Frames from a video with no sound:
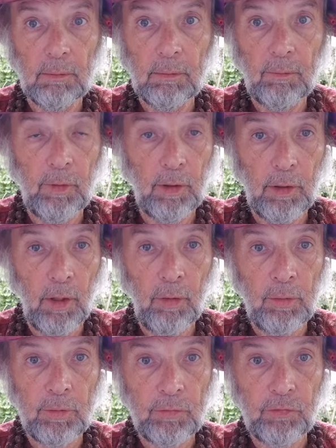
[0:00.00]
the
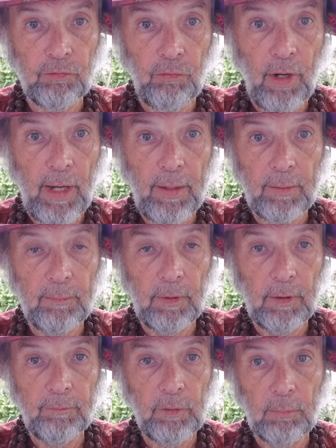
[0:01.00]
lower stratum
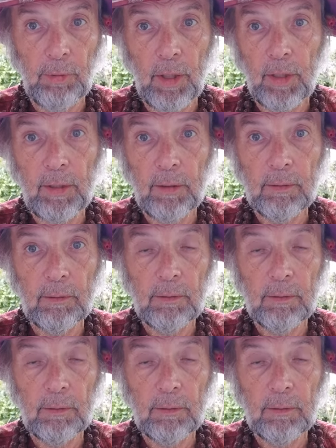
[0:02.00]
of your body,